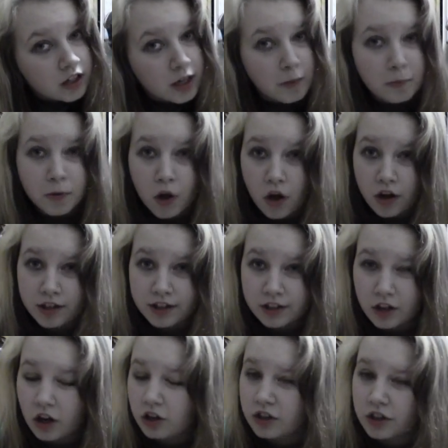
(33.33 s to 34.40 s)
like blonde
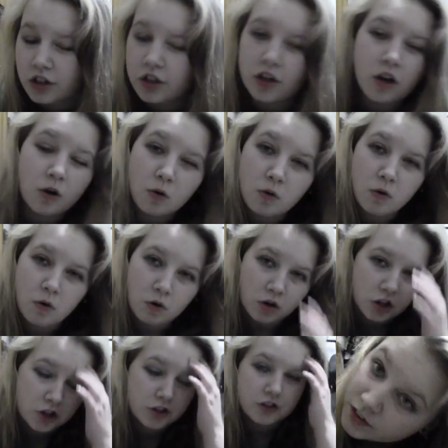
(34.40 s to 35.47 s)
and not to go
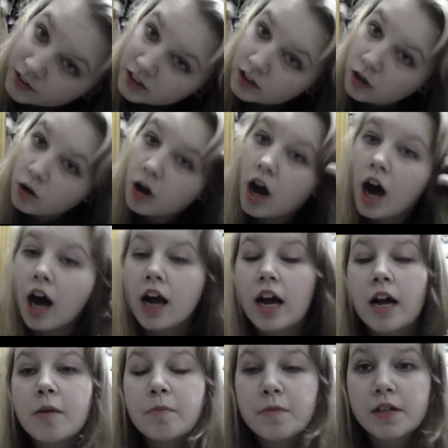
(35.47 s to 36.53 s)
orange. So
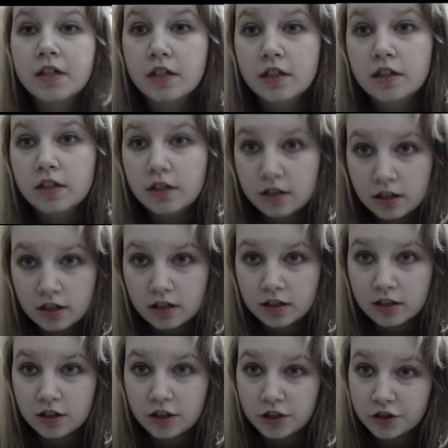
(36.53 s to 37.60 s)
I'm
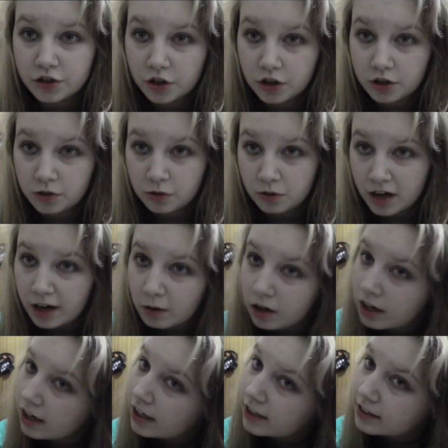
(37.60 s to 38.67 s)
gonna show you how
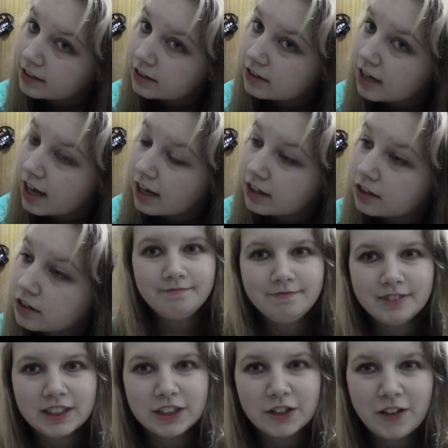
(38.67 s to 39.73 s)
I did that.
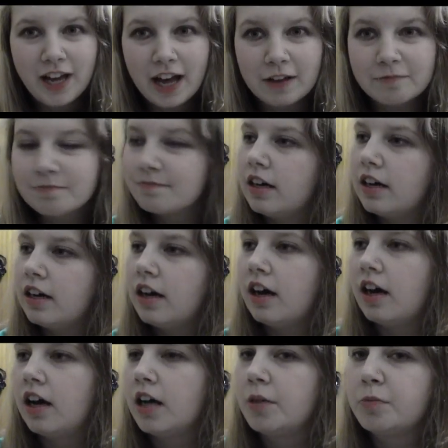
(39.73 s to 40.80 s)
So yeah,
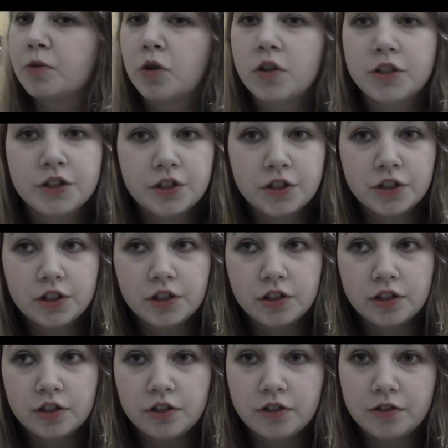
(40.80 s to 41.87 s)
I'm going
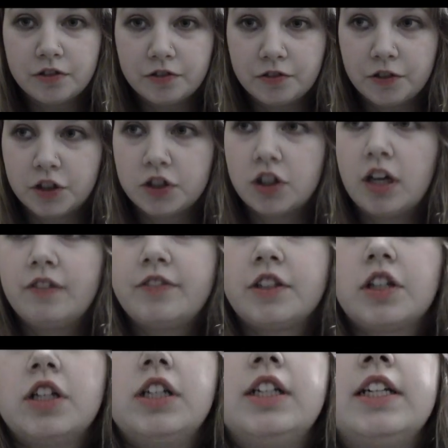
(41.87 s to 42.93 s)
to, first off,
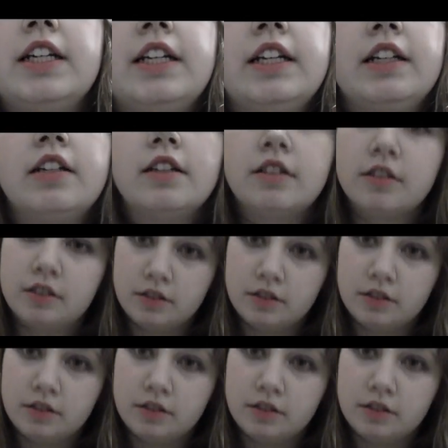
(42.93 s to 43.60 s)
you're gonna need